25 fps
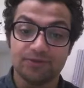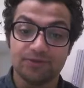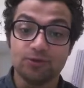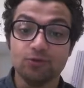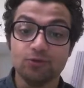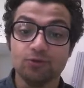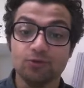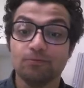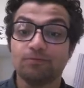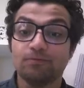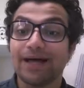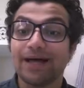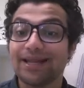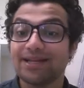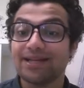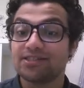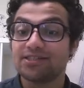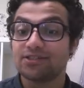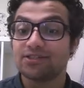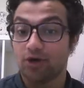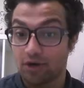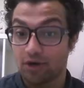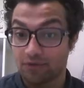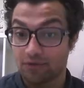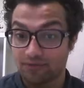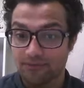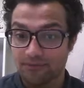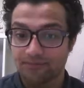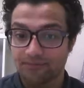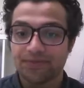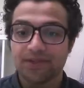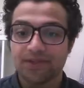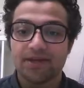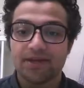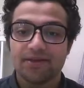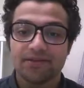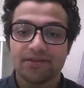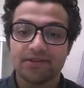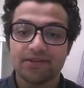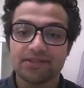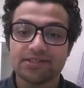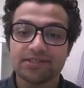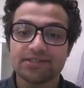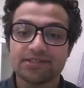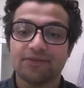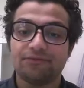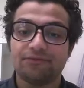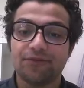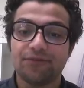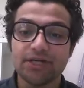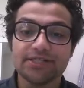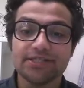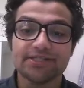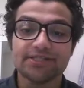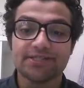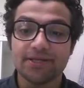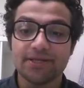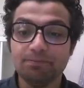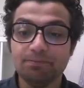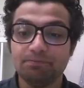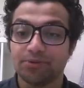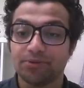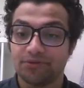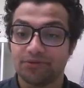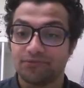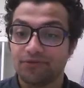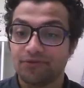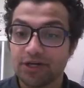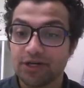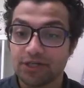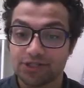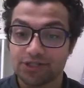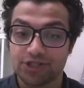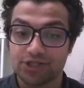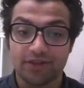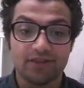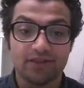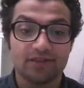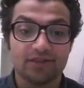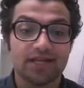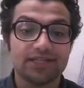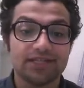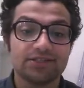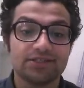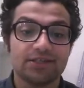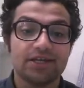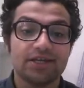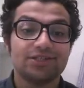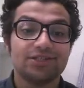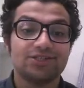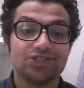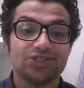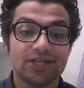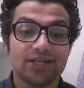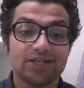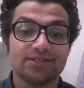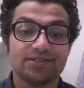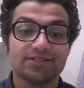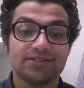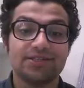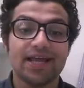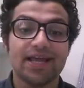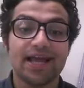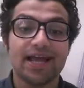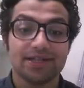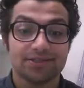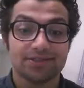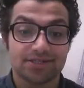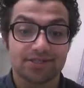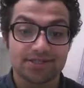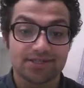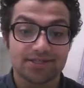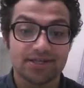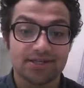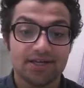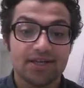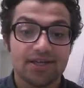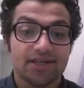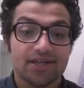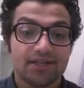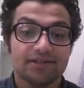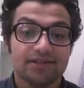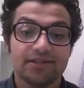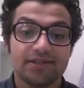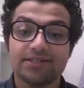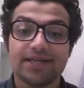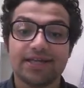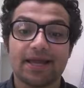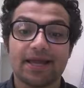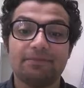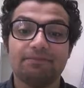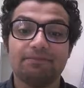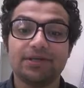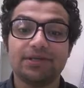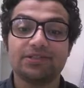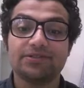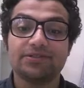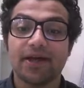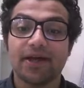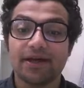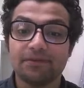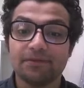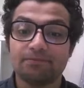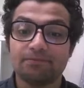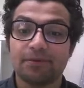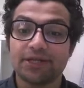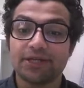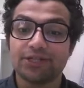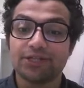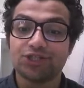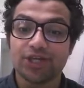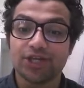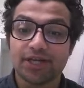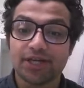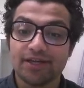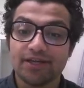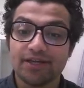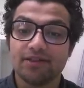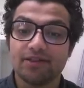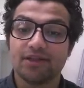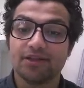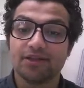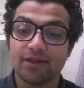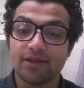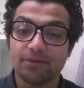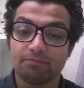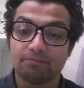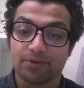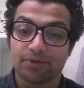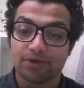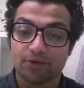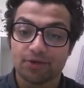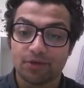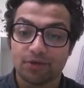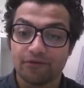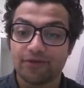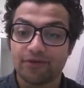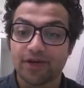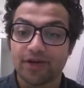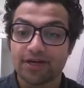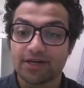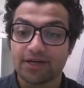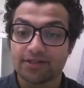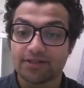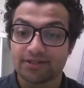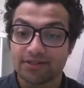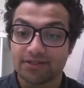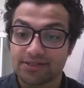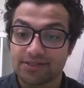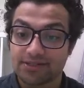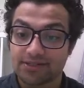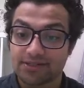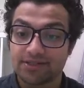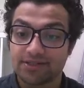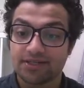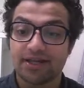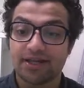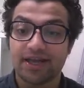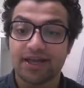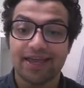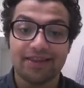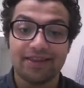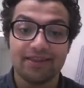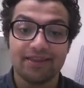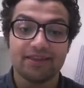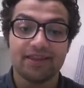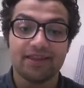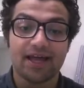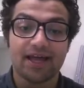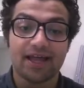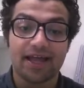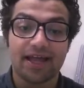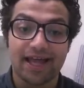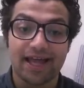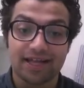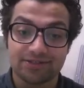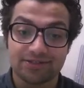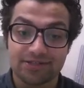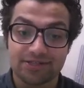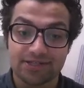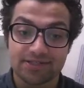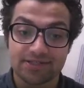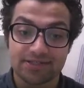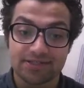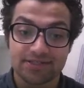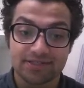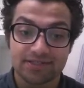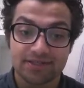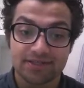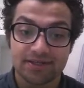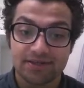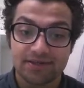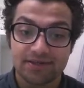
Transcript: Do balance of. This is a very simple function that checks the address. This can be done by checking the number of characters in the address.